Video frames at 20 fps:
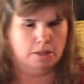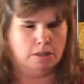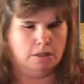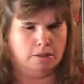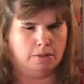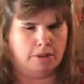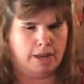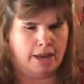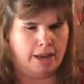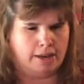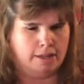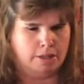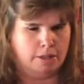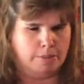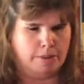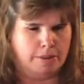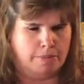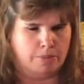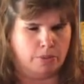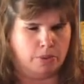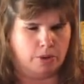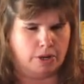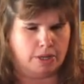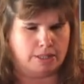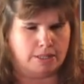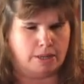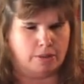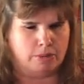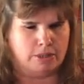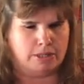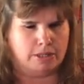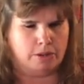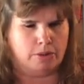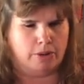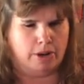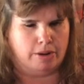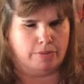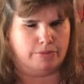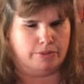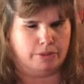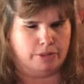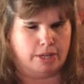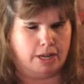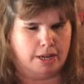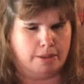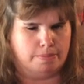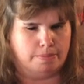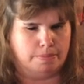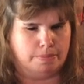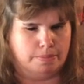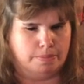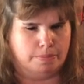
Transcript: I'm gonna add a little bit more because that wasn't quite a full cup.